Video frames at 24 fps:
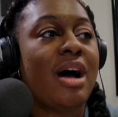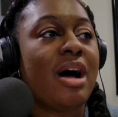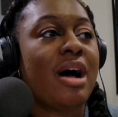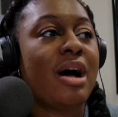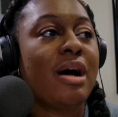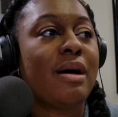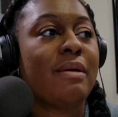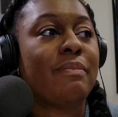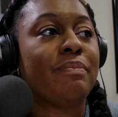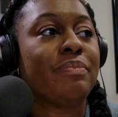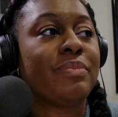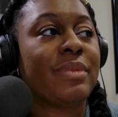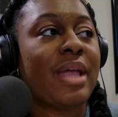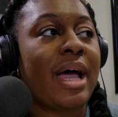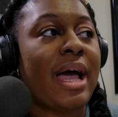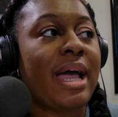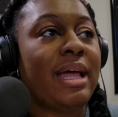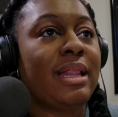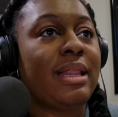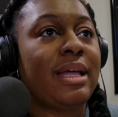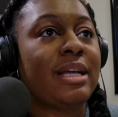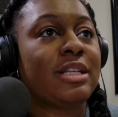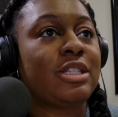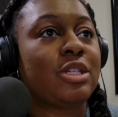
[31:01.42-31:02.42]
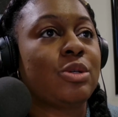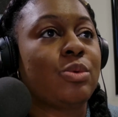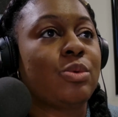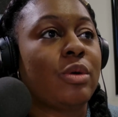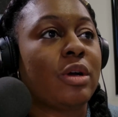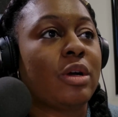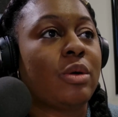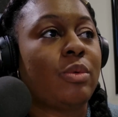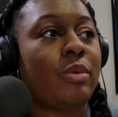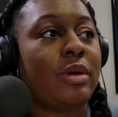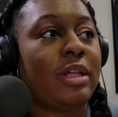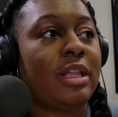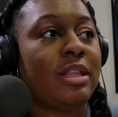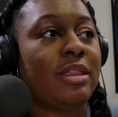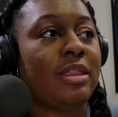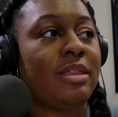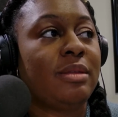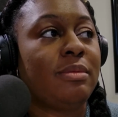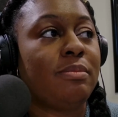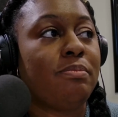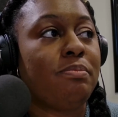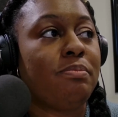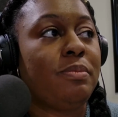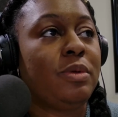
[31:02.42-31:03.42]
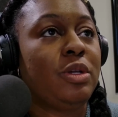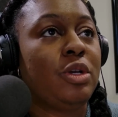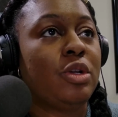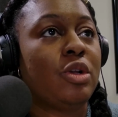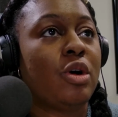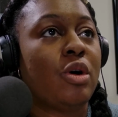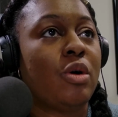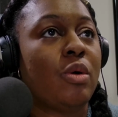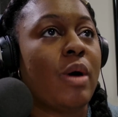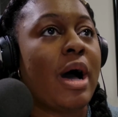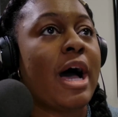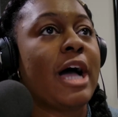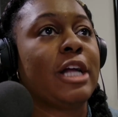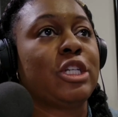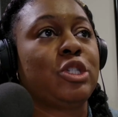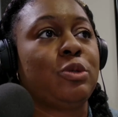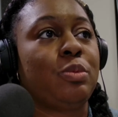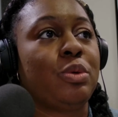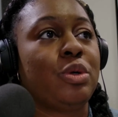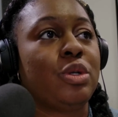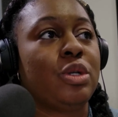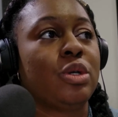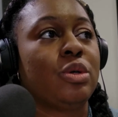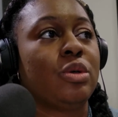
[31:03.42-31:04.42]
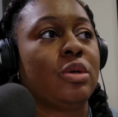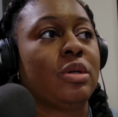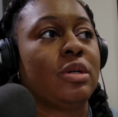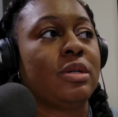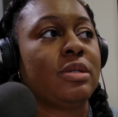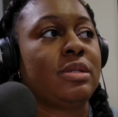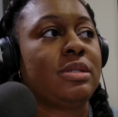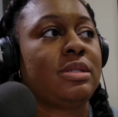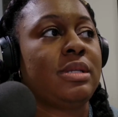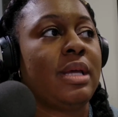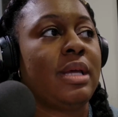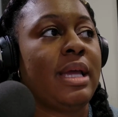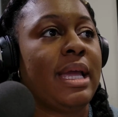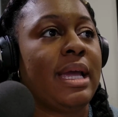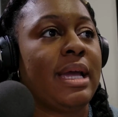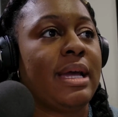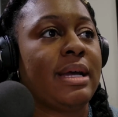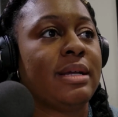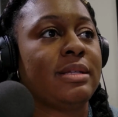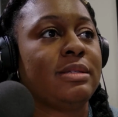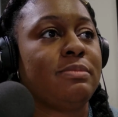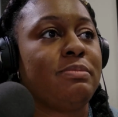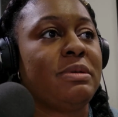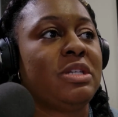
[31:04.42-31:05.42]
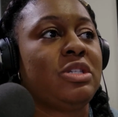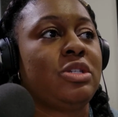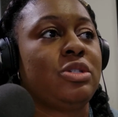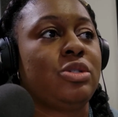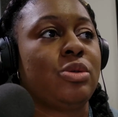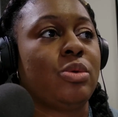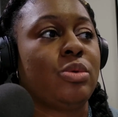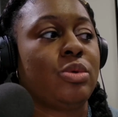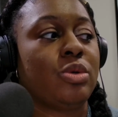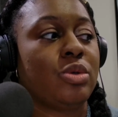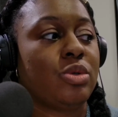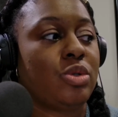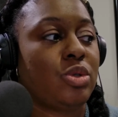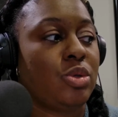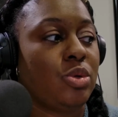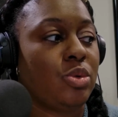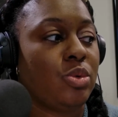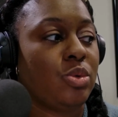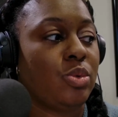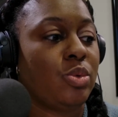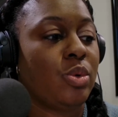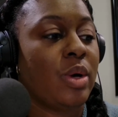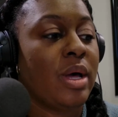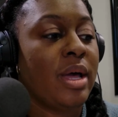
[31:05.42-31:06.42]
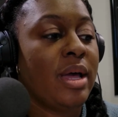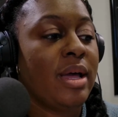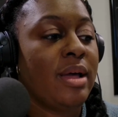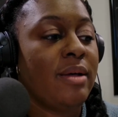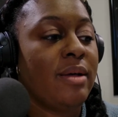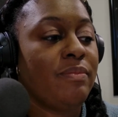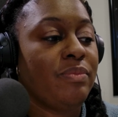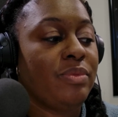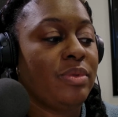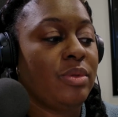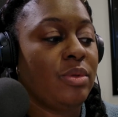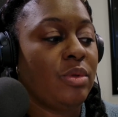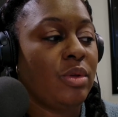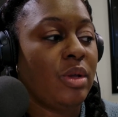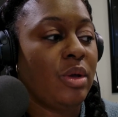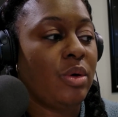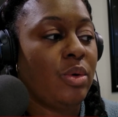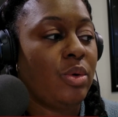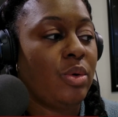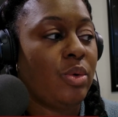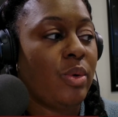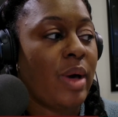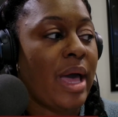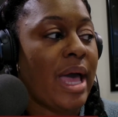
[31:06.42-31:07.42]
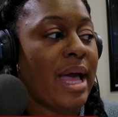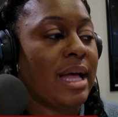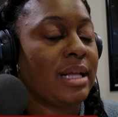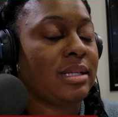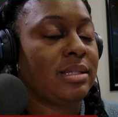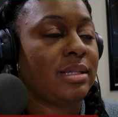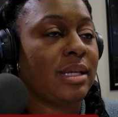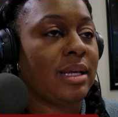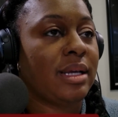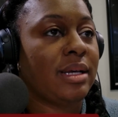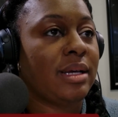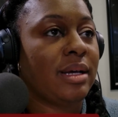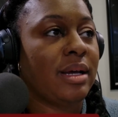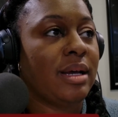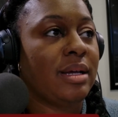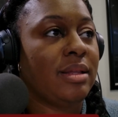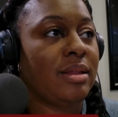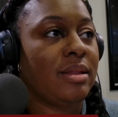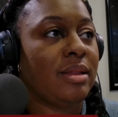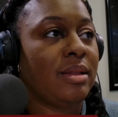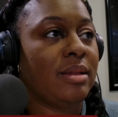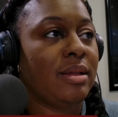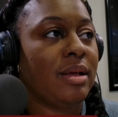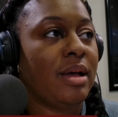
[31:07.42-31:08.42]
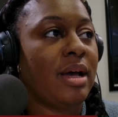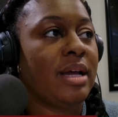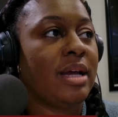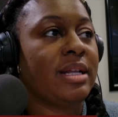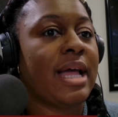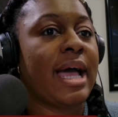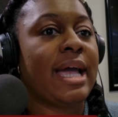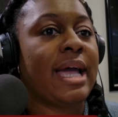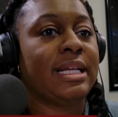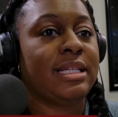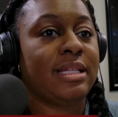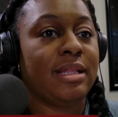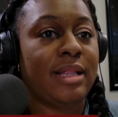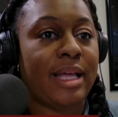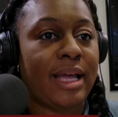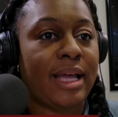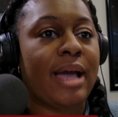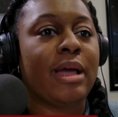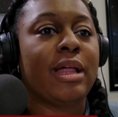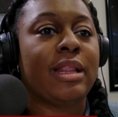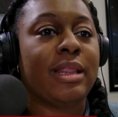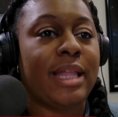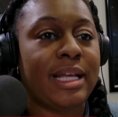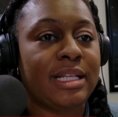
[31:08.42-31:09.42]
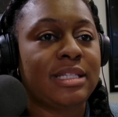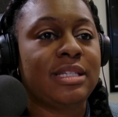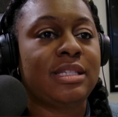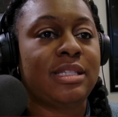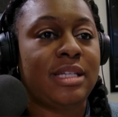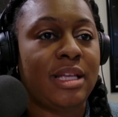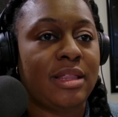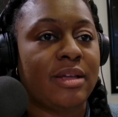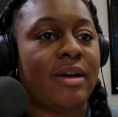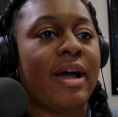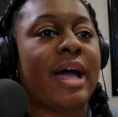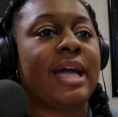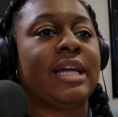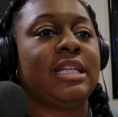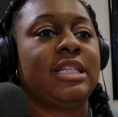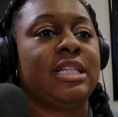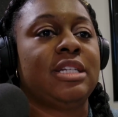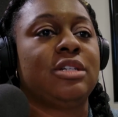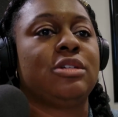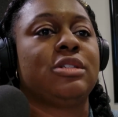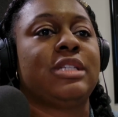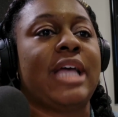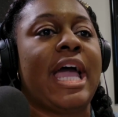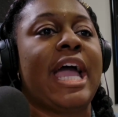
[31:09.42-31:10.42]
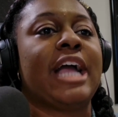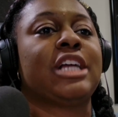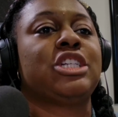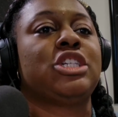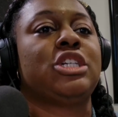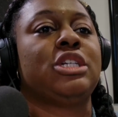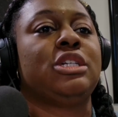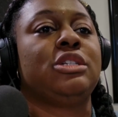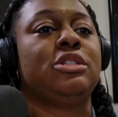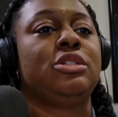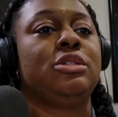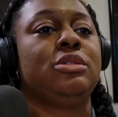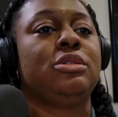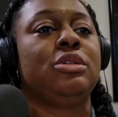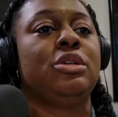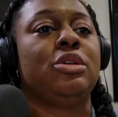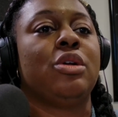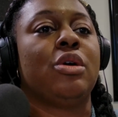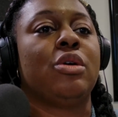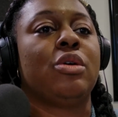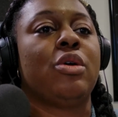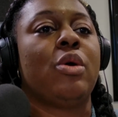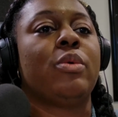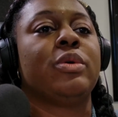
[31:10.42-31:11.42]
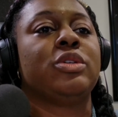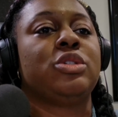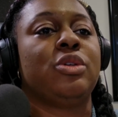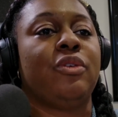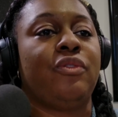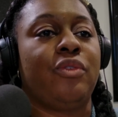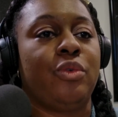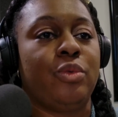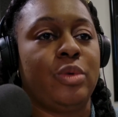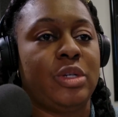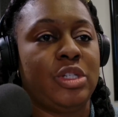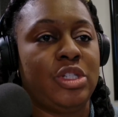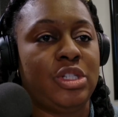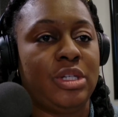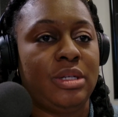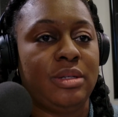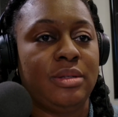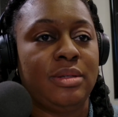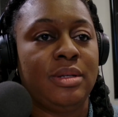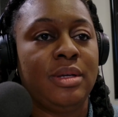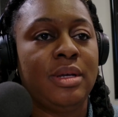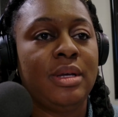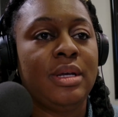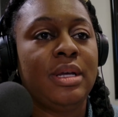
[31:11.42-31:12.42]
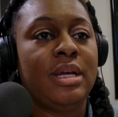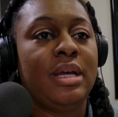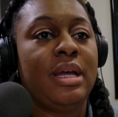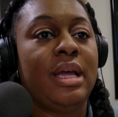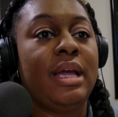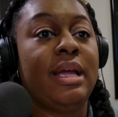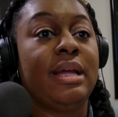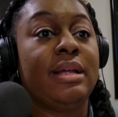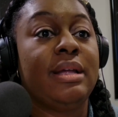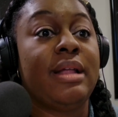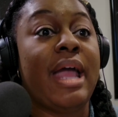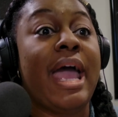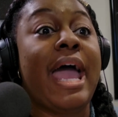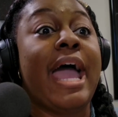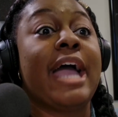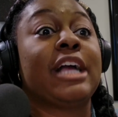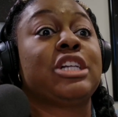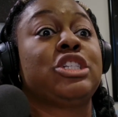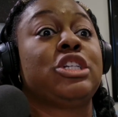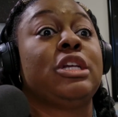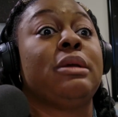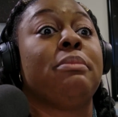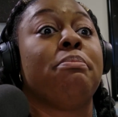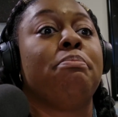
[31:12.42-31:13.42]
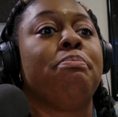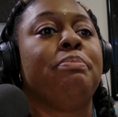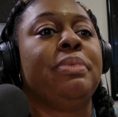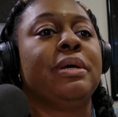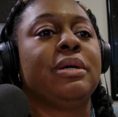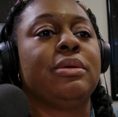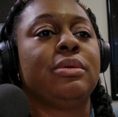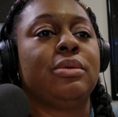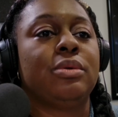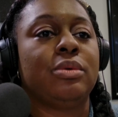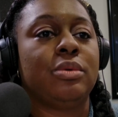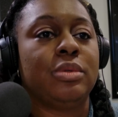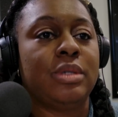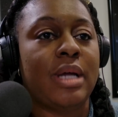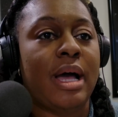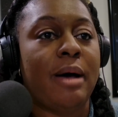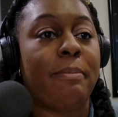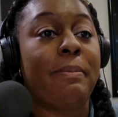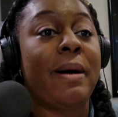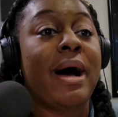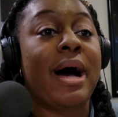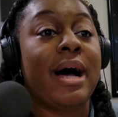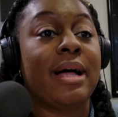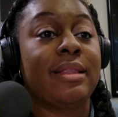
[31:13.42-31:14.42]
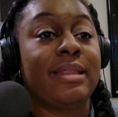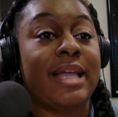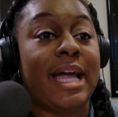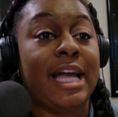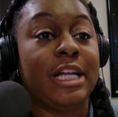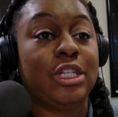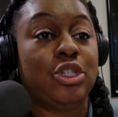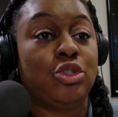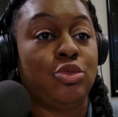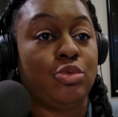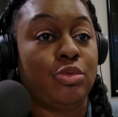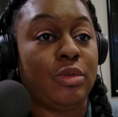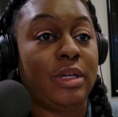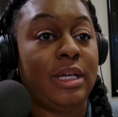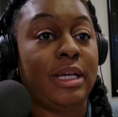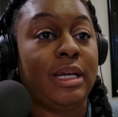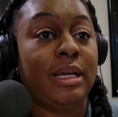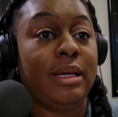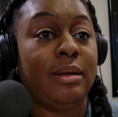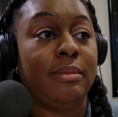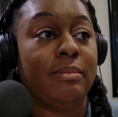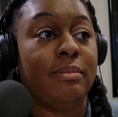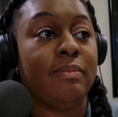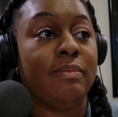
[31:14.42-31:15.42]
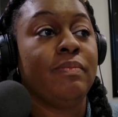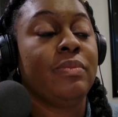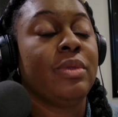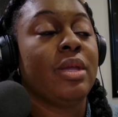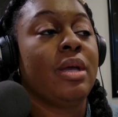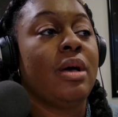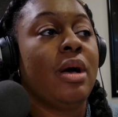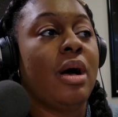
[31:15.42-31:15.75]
I like to work with entrepreneurs and business owners who has like I like to see their ideals actually go into fruition and actually build upon that dream.